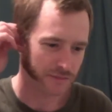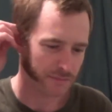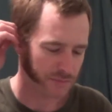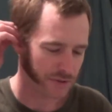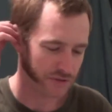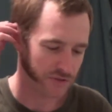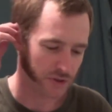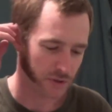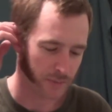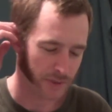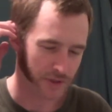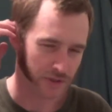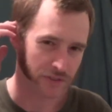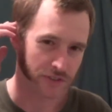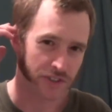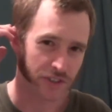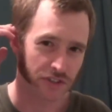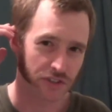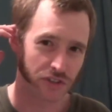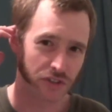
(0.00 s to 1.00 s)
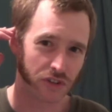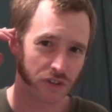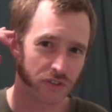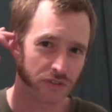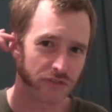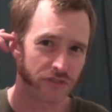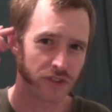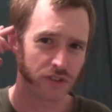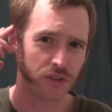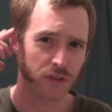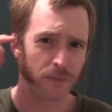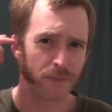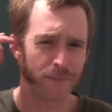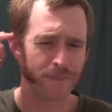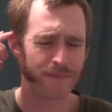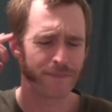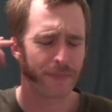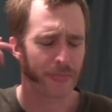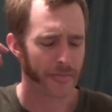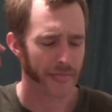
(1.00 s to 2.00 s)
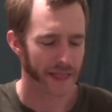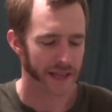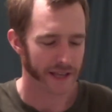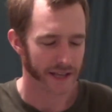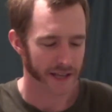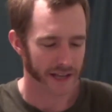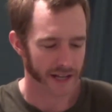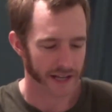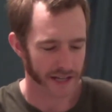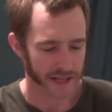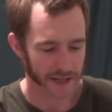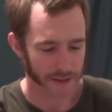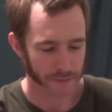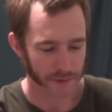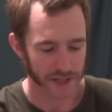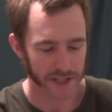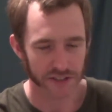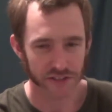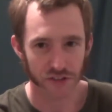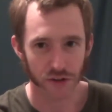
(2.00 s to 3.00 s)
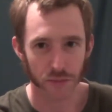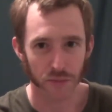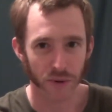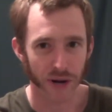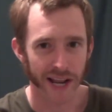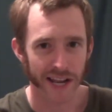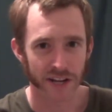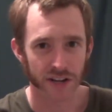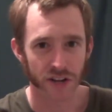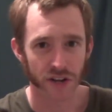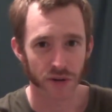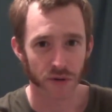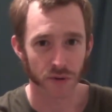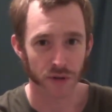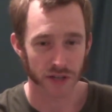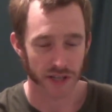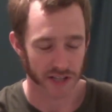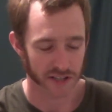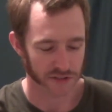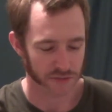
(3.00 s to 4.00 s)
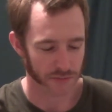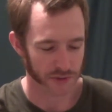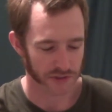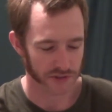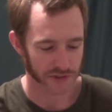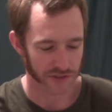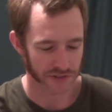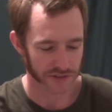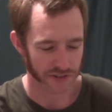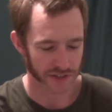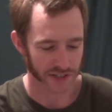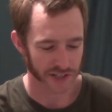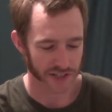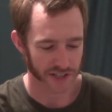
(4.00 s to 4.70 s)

proverbial digital film. But he's no Brando, as much as